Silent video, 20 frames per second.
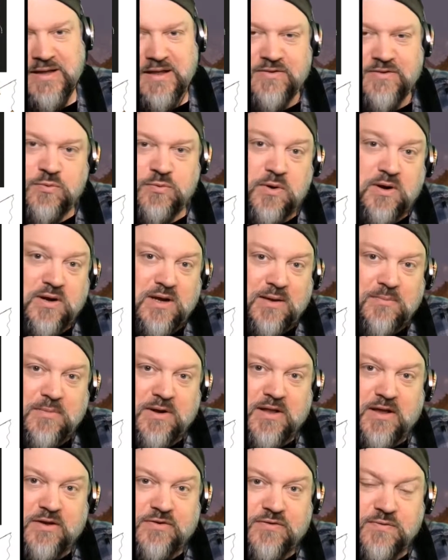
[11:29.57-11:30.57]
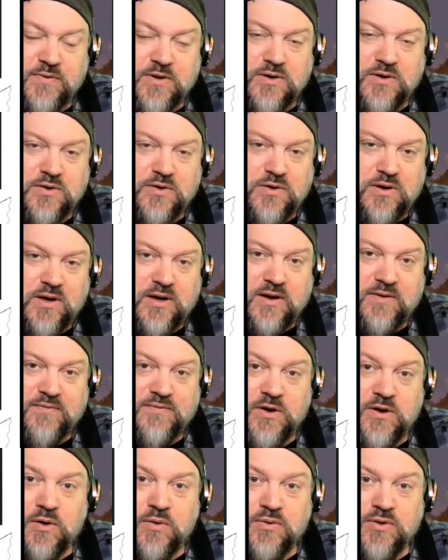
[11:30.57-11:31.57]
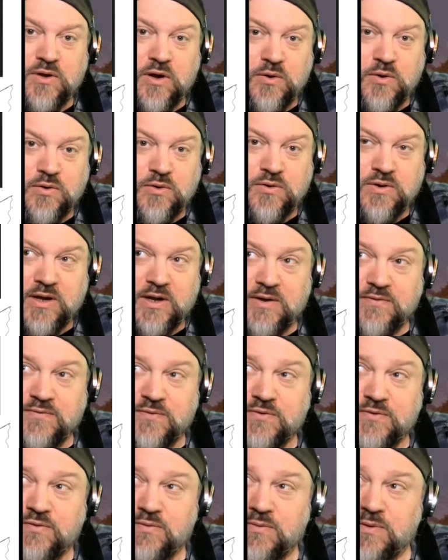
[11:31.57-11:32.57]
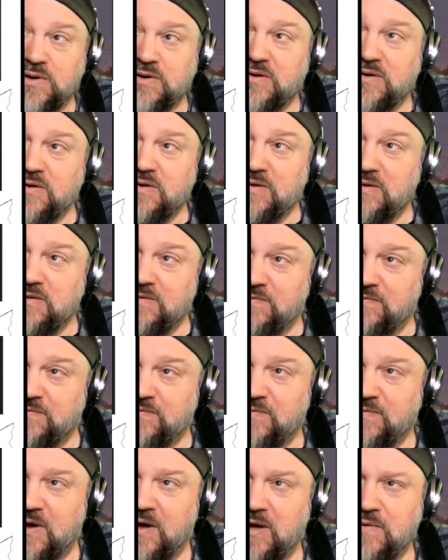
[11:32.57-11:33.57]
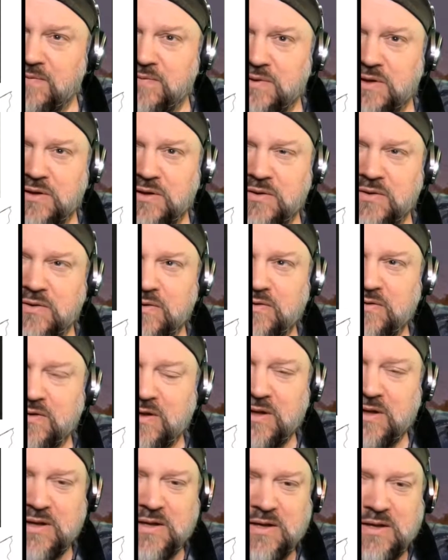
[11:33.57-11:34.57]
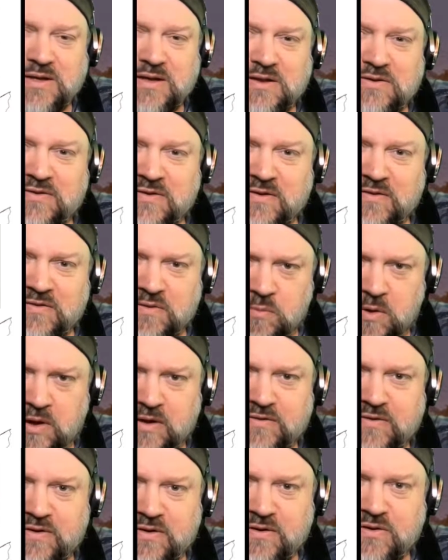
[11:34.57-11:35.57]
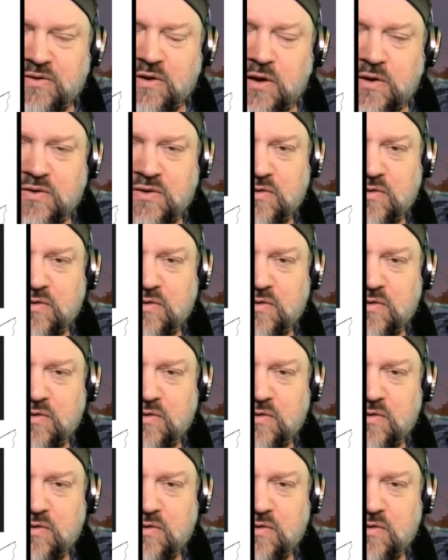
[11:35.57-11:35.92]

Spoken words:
that's where I got my last vehicle, and I've known the owner now for 25 years, and she's amazing. Talk to